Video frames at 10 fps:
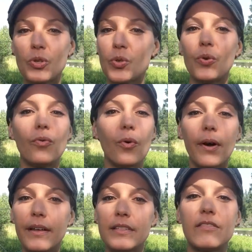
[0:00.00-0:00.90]
true
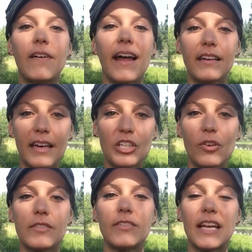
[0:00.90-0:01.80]
royal divine
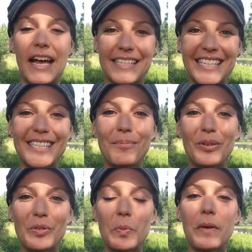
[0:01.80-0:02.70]
nature as a
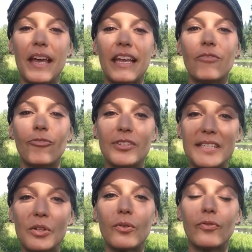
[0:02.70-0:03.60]
spiritual being in
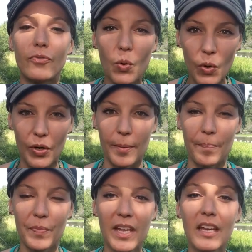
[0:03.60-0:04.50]
physical
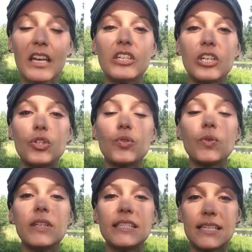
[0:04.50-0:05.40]
form to
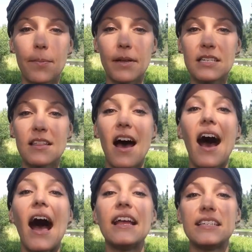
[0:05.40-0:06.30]
truly step into the
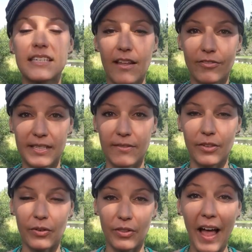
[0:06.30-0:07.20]
highest levels
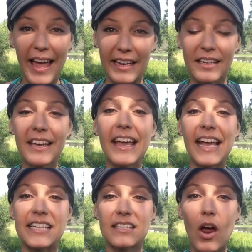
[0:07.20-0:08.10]
of your light,
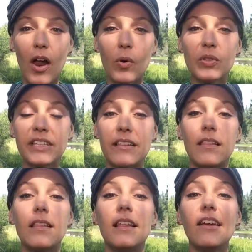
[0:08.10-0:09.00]
it's not only
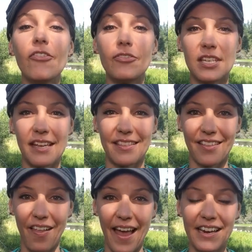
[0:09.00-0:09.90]
lifting in
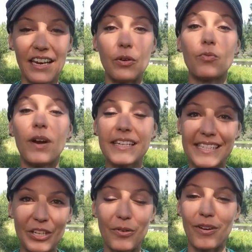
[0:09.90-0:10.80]
the light and
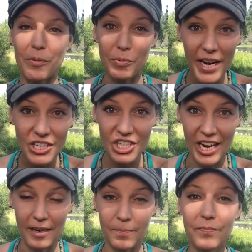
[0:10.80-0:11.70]
raising your
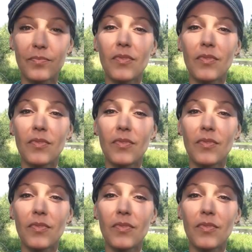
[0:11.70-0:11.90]
vibration,